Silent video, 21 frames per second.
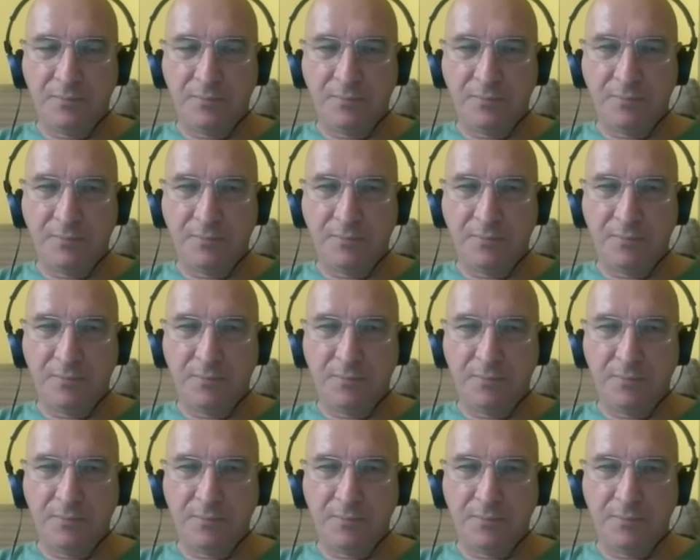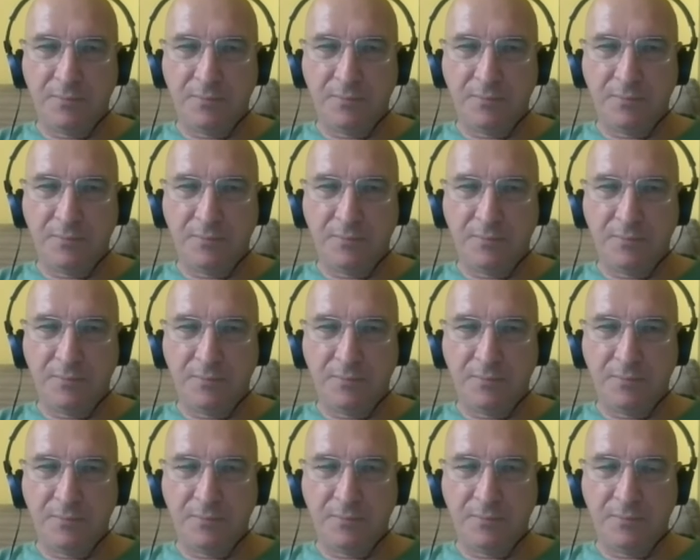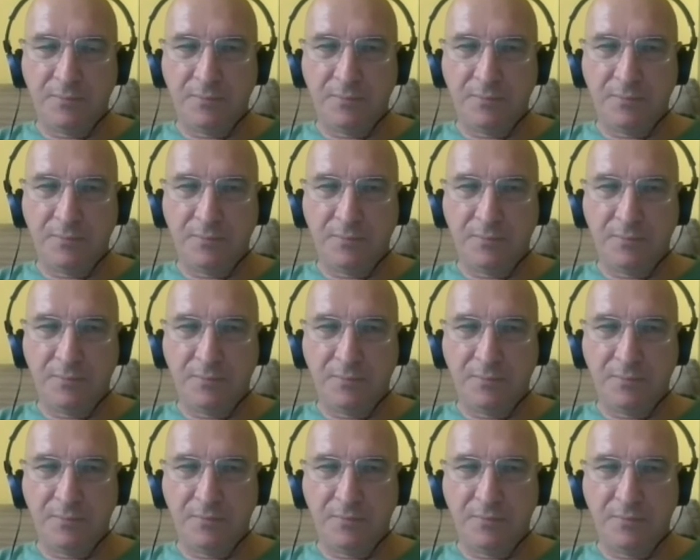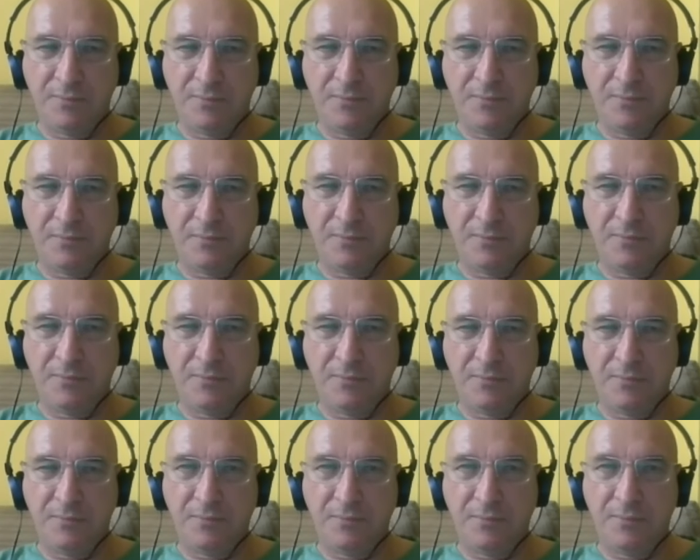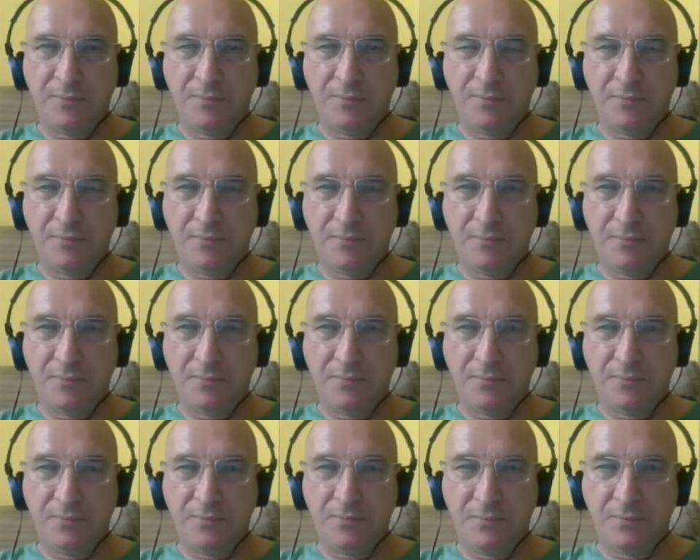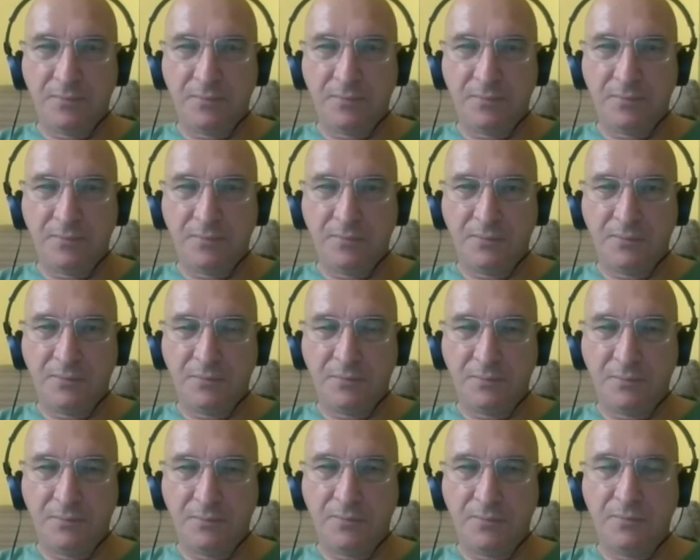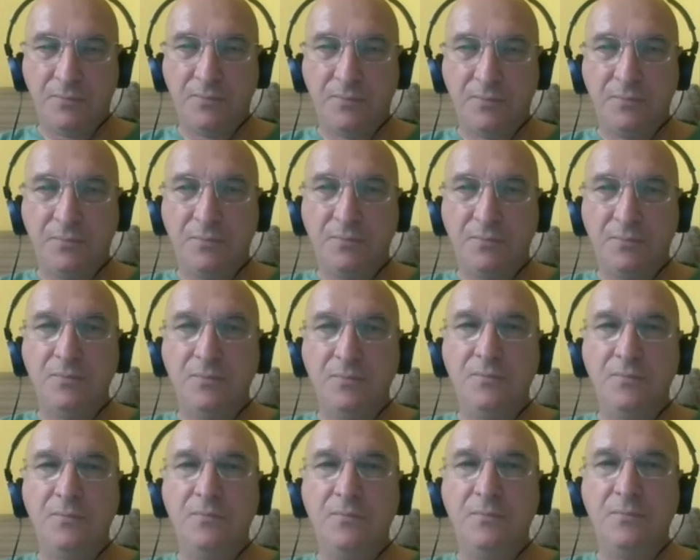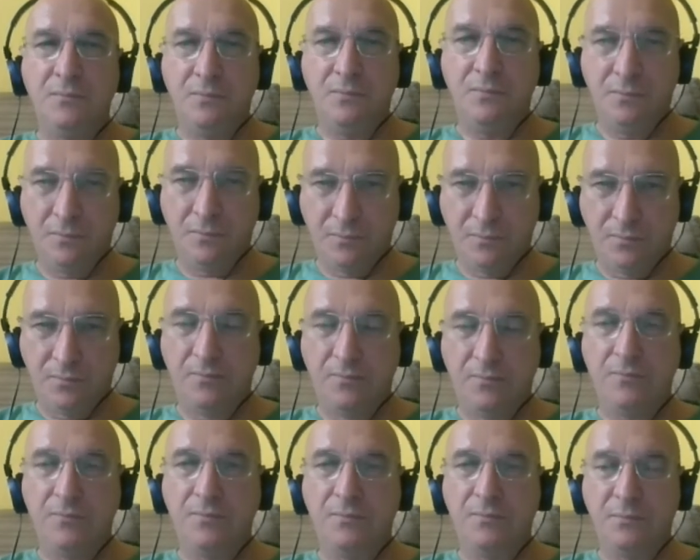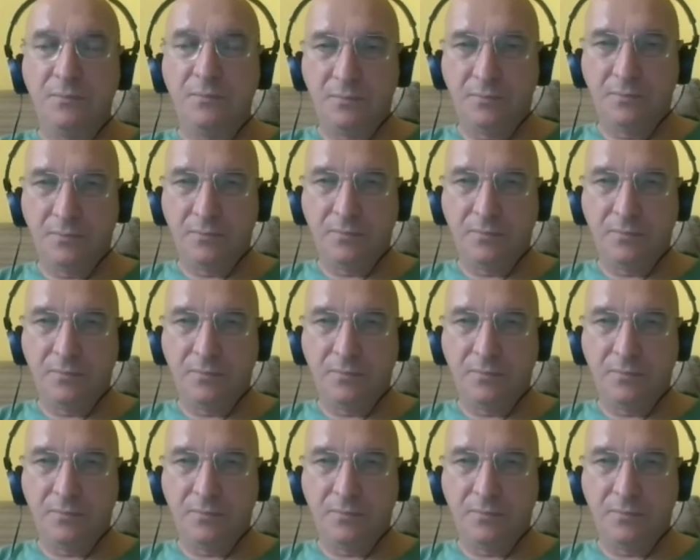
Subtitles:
No words are spoken by the person on screen.